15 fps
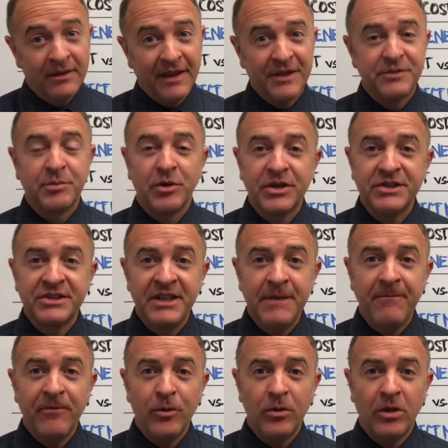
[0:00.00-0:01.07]
that's pretty
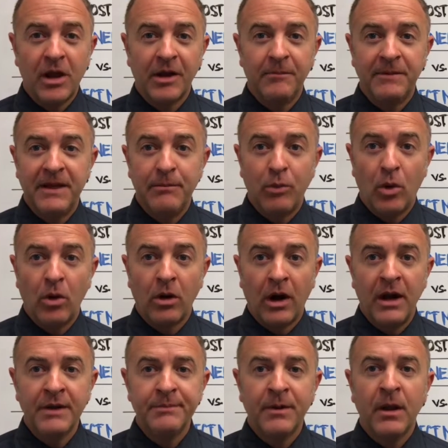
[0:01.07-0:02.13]
steep for a lot of people. All
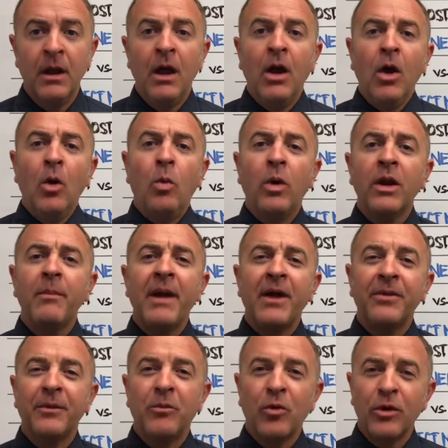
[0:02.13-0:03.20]
right, but what
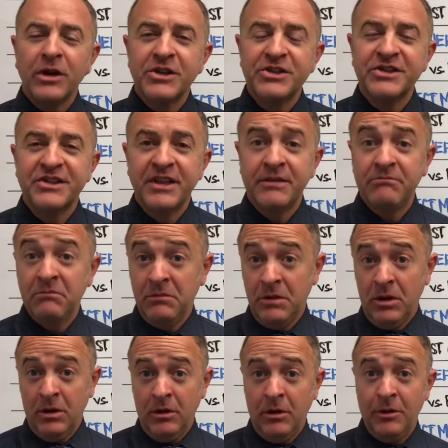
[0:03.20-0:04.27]
about the mortgages that
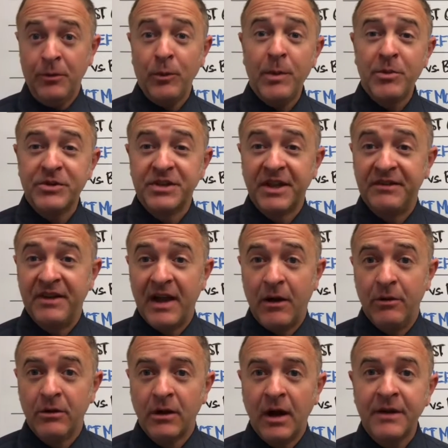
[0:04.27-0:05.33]
are 3%
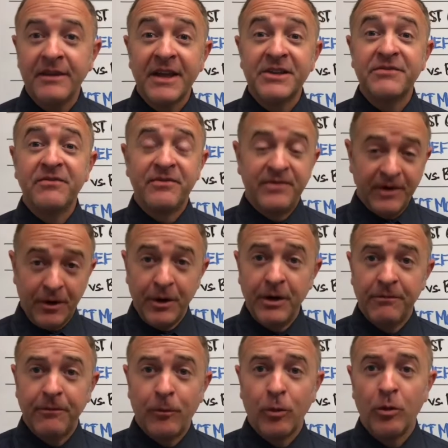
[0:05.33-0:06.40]
down, right? That's
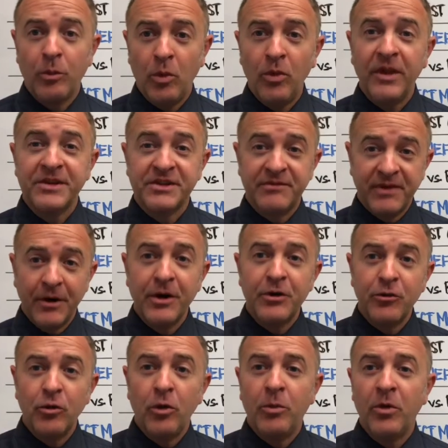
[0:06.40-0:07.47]
very affordable. That's a very
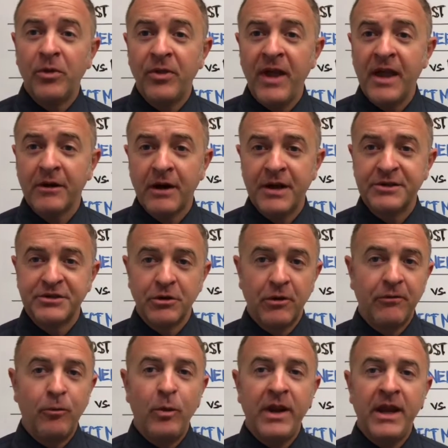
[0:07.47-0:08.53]
doable thing, right? So
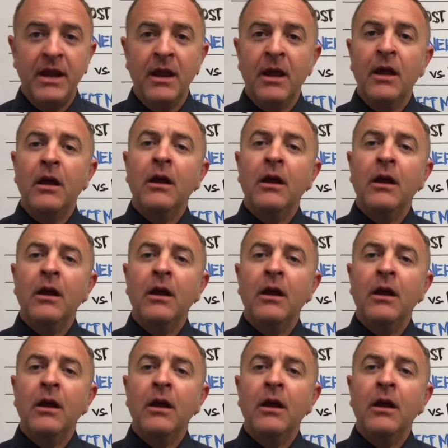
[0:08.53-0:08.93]
if we